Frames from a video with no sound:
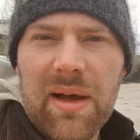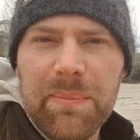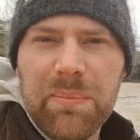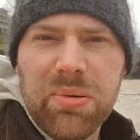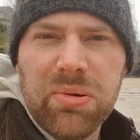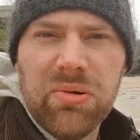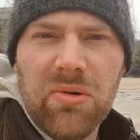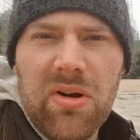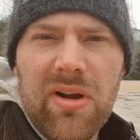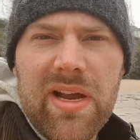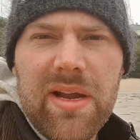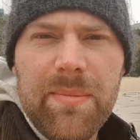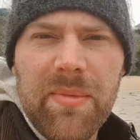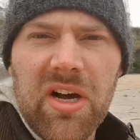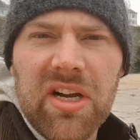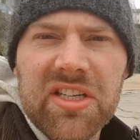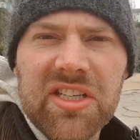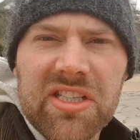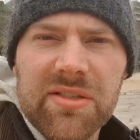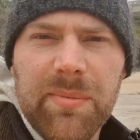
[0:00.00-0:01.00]
pretty
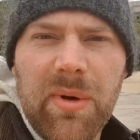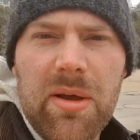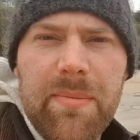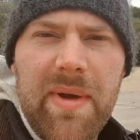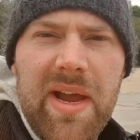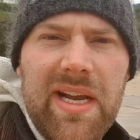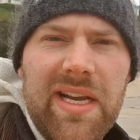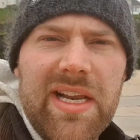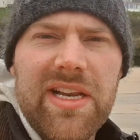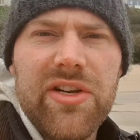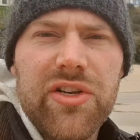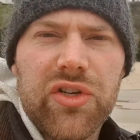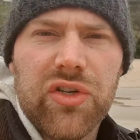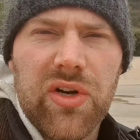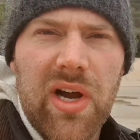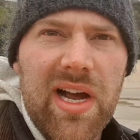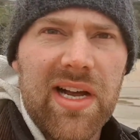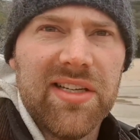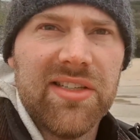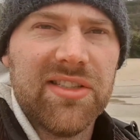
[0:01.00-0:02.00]
much is my main
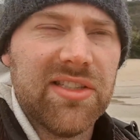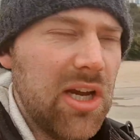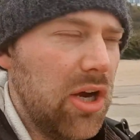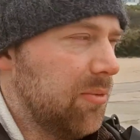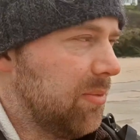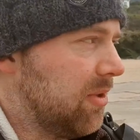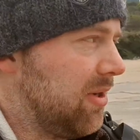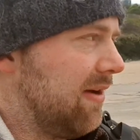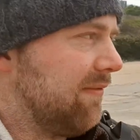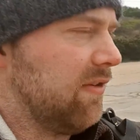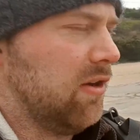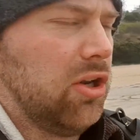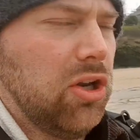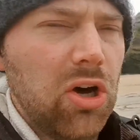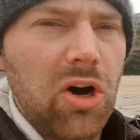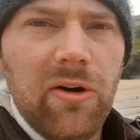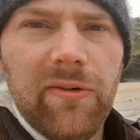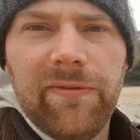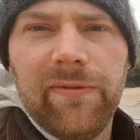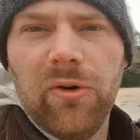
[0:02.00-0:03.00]
interest. So I'm going to have a
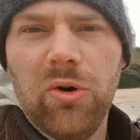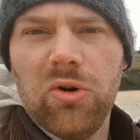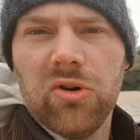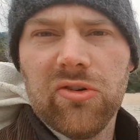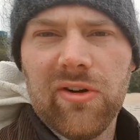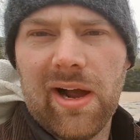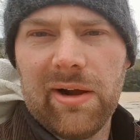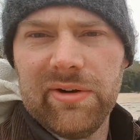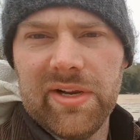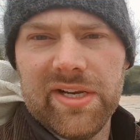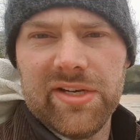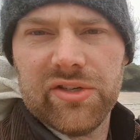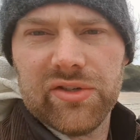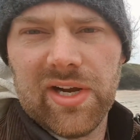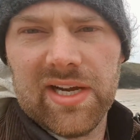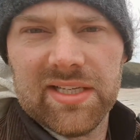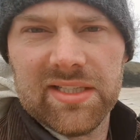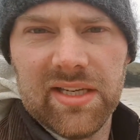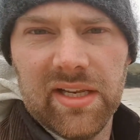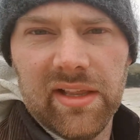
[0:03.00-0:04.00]
lot of foreground
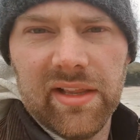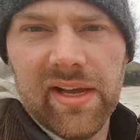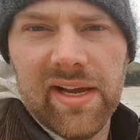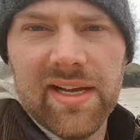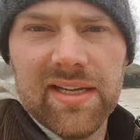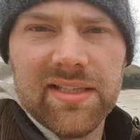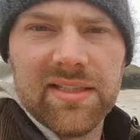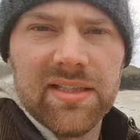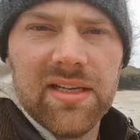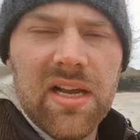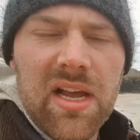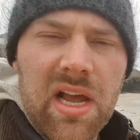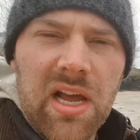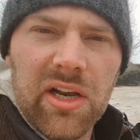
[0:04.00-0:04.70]
interest in this.